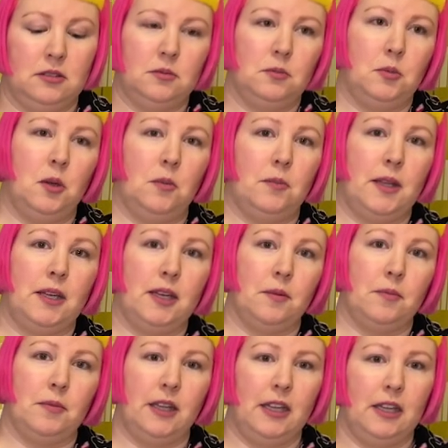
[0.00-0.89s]
Pop that
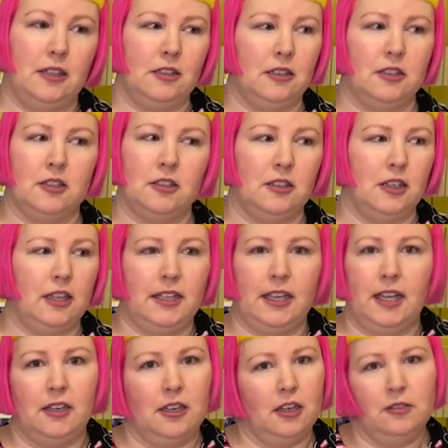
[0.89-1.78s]
up there. I don't,
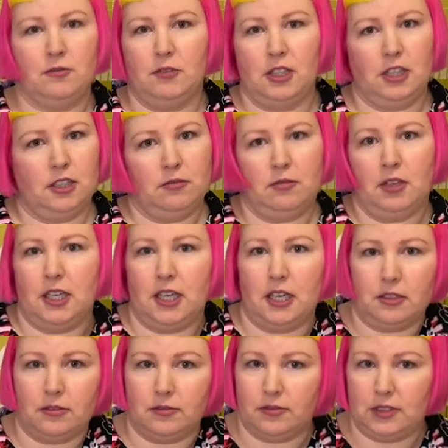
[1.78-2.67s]
again, I, we're gonna run
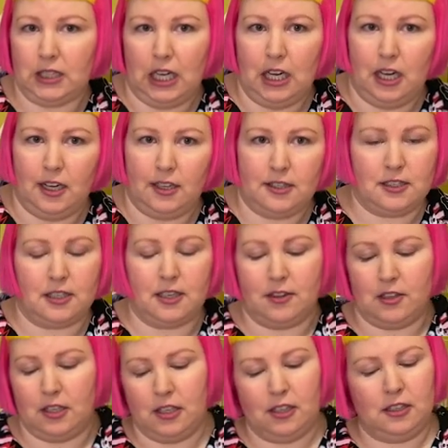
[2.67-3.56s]
out of cards, I
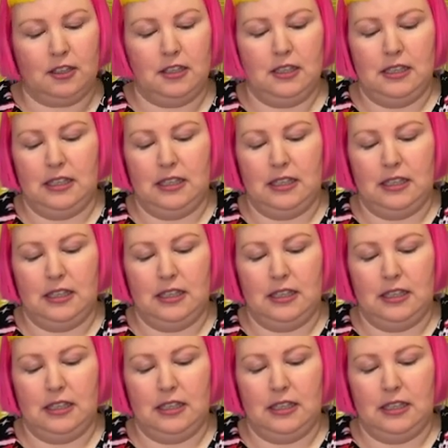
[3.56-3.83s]
think.